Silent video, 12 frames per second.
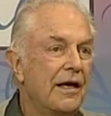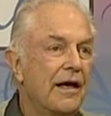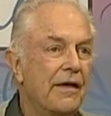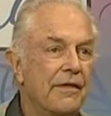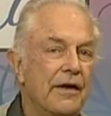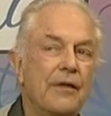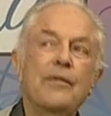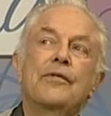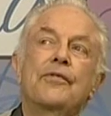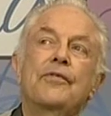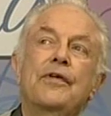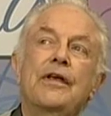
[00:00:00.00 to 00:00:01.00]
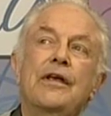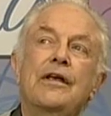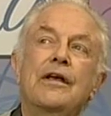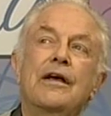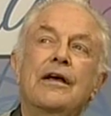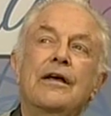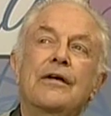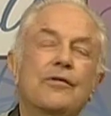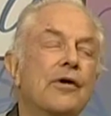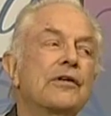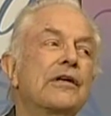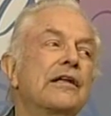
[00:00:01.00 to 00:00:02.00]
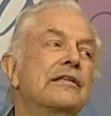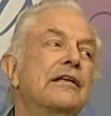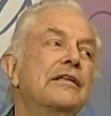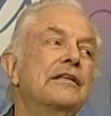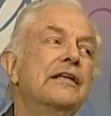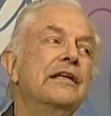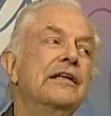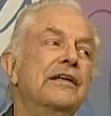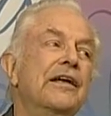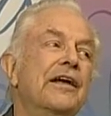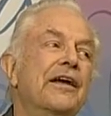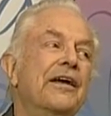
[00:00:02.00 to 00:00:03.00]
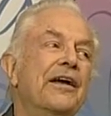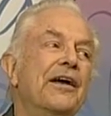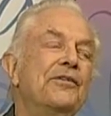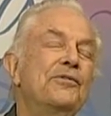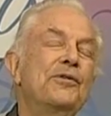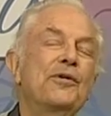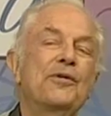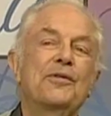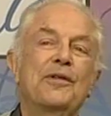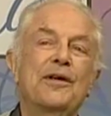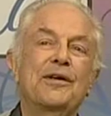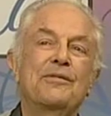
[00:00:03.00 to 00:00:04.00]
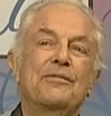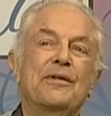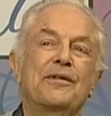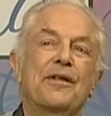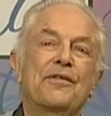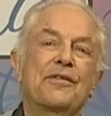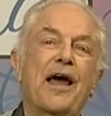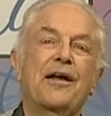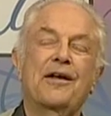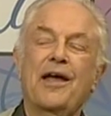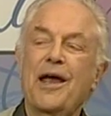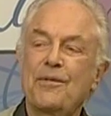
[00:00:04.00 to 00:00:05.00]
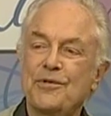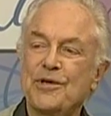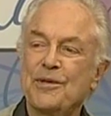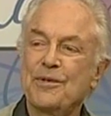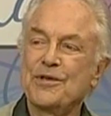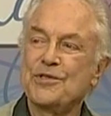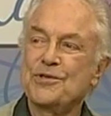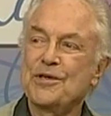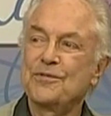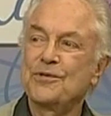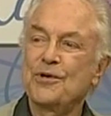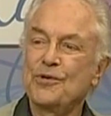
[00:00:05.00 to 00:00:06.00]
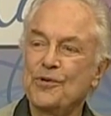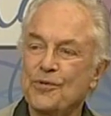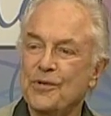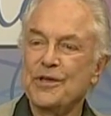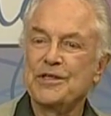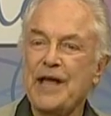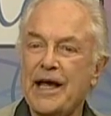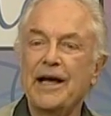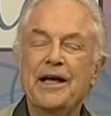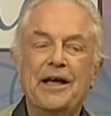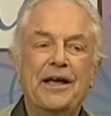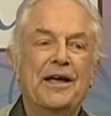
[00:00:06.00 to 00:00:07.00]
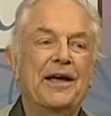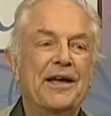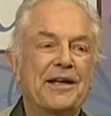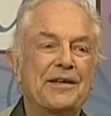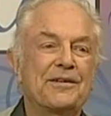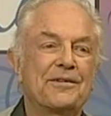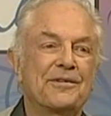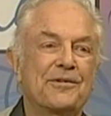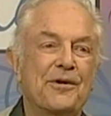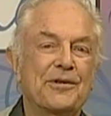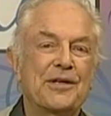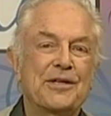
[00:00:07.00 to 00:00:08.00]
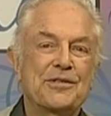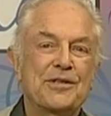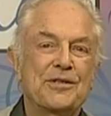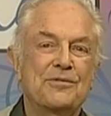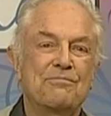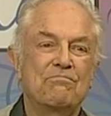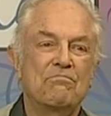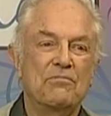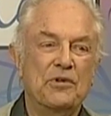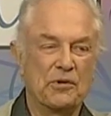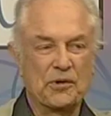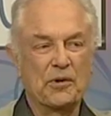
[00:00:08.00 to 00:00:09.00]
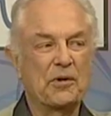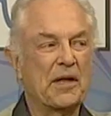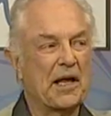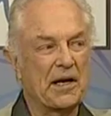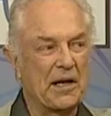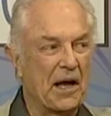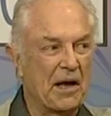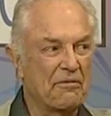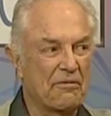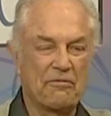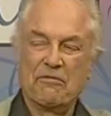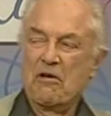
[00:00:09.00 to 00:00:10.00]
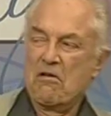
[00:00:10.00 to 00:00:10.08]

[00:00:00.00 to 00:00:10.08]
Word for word: And then I went to see uh, Crocodile Dundee, mm. and you know, they, the thug came to him in the street of New York with a dagger, and Crocodile said, you call that a knife?